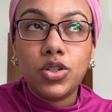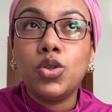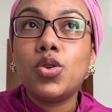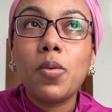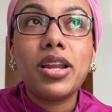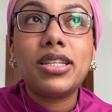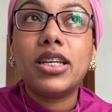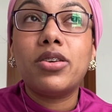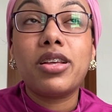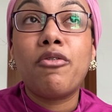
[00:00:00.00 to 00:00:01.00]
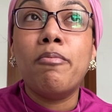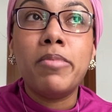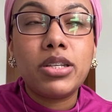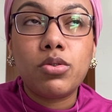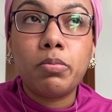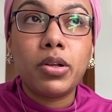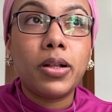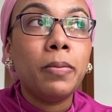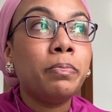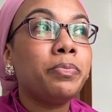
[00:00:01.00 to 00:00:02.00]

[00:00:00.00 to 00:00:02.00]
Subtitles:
You don't want to see yourself miserable